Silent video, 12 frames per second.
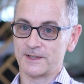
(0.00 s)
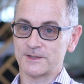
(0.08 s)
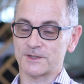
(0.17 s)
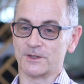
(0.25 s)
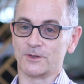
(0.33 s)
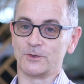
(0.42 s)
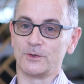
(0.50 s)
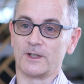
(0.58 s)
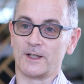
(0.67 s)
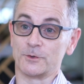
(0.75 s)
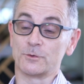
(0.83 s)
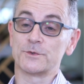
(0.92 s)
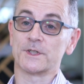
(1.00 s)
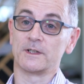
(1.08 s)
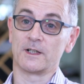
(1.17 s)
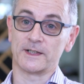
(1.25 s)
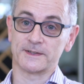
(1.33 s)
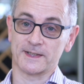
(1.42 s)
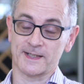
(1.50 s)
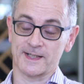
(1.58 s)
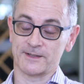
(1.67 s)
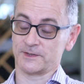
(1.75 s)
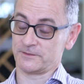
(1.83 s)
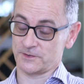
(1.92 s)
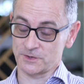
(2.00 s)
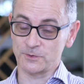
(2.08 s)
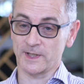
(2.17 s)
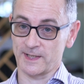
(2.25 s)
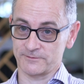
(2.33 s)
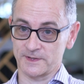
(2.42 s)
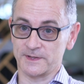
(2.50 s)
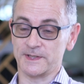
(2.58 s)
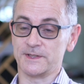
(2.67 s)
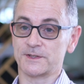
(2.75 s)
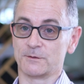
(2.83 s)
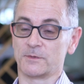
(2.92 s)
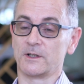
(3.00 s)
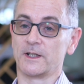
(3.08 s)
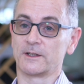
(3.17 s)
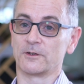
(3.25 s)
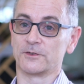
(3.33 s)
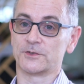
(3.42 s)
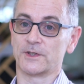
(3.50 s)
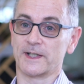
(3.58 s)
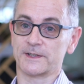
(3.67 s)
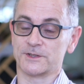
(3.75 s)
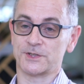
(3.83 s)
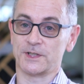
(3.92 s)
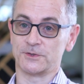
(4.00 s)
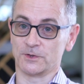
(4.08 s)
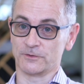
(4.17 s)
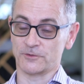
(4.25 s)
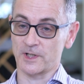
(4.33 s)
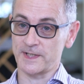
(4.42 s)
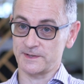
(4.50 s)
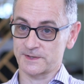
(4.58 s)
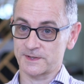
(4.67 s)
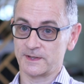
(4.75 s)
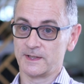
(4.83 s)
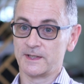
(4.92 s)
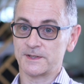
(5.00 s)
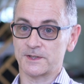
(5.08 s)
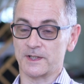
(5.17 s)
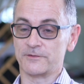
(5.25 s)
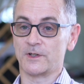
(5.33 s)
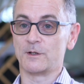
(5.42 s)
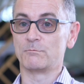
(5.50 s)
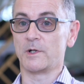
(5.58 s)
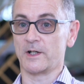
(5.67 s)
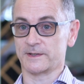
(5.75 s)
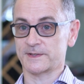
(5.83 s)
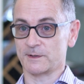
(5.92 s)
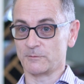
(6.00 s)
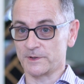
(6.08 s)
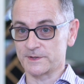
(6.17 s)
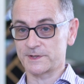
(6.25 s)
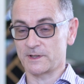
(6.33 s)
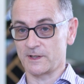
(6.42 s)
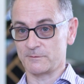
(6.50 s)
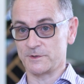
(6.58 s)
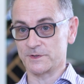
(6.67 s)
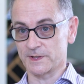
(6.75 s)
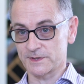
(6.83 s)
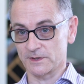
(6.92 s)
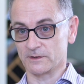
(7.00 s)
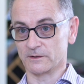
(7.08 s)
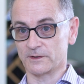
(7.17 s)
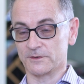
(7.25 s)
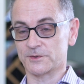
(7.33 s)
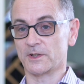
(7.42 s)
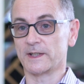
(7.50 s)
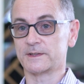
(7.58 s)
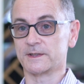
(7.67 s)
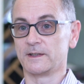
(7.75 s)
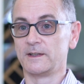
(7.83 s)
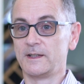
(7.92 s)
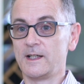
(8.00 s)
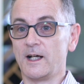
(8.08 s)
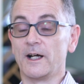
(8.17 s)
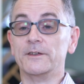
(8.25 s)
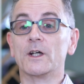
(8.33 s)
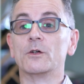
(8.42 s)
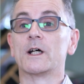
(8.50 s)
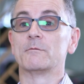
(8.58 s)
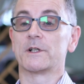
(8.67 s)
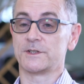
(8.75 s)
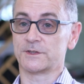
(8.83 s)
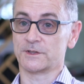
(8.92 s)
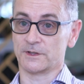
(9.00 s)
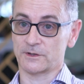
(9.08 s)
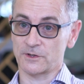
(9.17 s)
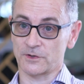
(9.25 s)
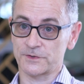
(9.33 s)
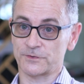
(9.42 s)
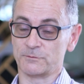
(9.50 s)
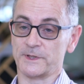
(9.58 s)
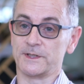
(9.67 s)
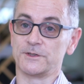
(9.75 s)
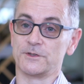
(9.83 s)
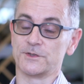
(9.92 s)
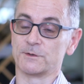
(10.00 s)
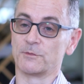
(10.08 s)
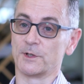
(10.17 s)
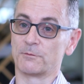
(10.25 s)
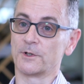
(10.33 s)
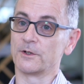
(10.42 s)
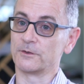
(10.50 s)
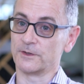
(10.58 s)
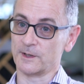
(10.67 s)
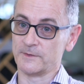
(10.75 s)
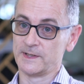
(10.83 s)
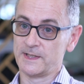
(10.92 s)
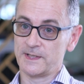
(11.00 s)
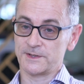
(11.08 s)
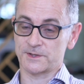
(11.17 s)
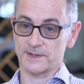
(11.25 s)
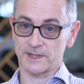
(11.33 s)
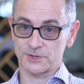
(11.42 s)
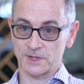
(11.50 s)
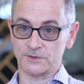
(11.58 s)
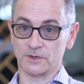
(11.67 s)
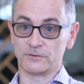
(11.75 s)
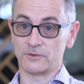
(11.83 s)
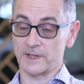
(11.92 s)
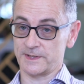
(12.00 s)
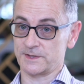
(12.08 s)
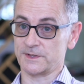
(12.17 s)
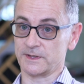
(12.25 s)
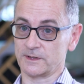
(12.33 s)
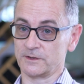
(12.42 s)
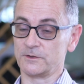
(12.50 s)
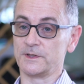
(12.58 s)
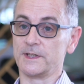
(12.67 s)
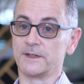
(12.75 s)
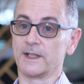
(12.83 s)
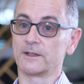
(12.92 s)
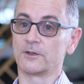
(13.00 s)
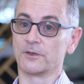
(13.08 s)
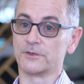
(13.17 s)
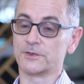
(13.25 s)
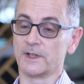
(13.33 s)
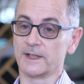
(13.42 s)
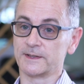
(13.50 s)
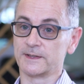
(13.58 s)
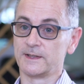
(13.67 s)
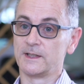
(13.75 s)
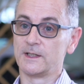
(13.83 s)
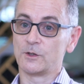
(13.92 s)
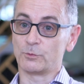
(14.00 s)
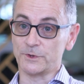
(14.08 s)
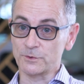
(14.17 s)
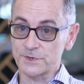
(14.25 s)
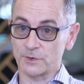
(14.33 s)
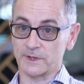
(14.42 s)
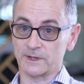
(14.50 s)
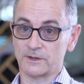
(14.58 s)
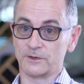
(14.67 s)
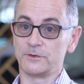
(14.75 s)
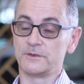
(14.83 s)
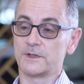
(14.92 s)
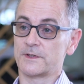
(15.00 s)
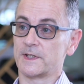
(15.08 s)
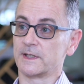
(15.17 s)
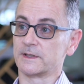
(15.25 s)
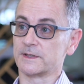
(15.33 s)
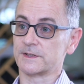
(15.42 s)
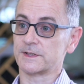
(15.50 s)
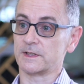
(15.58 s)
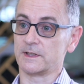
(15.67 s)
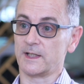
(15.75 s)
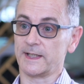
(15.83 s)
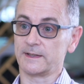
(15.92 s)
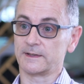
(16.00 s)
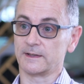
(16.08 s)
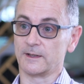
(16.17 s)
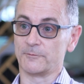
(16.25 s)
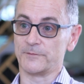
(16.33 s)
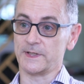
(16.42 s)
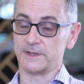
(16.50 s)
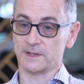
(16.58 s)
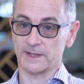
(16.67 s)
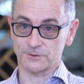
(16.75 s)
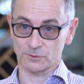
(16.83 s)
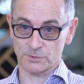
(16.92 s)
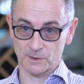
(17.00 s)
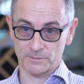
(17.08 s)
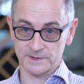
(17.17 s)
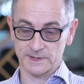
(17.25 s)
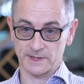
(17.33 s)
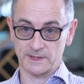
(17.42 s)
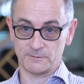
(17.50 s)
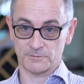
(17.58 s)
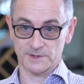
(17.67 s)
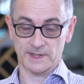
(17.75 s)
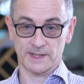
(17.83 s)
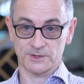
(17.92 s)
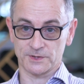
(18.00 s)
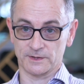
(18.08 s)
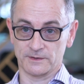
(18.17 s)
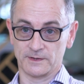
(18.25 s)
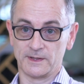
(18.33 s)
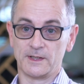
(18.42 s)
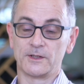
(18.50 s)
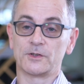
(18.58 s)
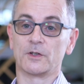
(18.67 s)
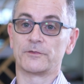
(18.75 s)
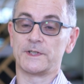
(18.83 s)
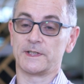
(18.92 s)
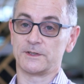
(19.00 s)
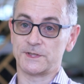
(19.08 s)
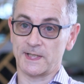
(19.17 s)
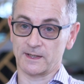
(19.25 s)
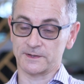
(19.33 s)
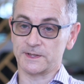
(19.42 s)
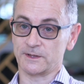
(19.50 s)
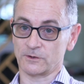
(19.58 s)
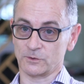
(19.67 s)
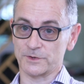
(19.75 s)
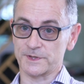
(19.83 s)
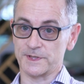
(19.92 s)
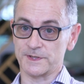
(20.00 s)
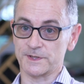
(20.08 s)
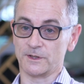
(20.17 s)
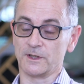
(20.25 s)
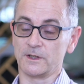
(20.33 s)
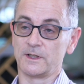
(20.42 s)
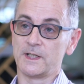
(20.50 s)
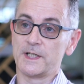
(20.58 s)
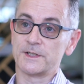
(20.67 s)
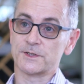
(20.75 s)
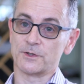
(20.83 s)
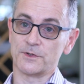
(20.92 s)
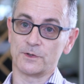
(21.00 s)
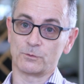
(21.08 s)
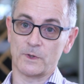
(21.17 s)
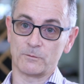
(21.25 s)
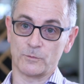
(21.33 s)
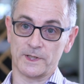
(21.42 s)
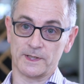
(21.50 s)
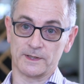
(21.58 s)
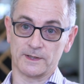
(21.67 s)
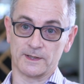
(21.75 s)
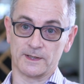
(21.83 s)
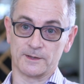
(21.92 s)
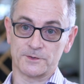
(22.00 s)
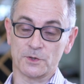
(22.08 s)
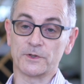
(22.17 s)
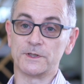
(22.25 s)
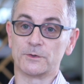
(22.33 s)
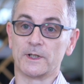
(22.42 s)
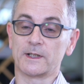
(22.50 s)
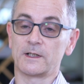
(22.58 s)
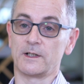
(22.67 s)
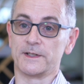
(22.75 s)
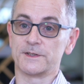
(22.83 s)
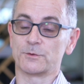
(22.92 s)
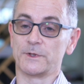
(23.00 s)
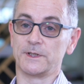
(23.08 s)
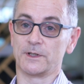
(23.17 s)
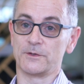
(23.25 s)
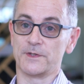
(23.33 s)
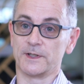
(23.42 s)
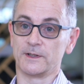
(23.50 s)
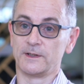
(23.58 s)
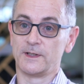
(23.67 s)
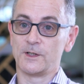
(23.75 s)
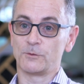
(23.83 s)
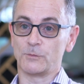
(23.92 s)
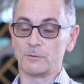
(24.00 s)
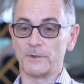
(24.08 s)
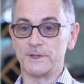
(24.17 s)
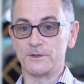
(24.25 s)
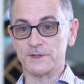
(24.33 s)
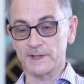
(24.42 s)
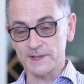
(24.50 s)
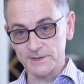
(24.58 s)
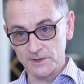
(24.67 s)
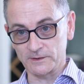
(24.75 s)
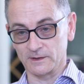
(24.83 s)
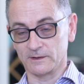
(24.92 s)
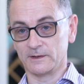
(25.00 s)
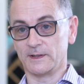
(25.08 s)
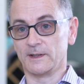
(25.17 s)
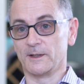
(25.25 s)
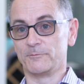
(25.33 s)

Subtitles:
So I would also like to have, and do have in these supplier contracts, a schedule of rates, so that if I'm buying someone's time who's an external contractor, I know how much it's going to cost for me to use them on a program. So that schedule of rates is included in that contract. We also include things like intellectual property protection, confidentiality clauses, so that when we're talking to our clients, we know that when we're using external